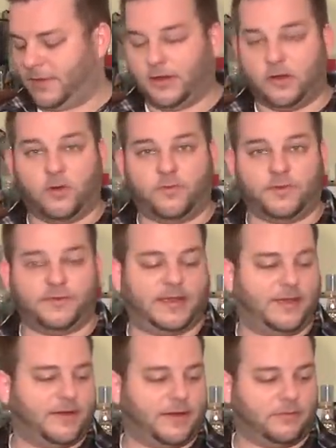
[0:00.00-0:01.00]
go for
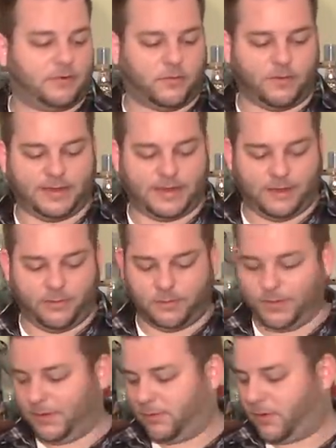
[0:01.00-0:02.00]
sale. I don't know what they would
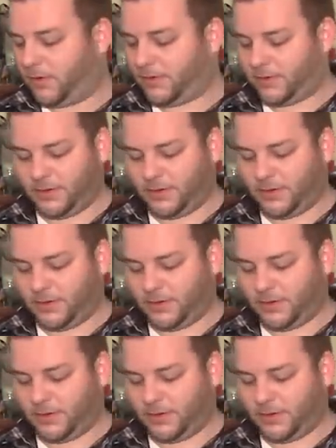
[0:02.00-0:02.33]
be worth,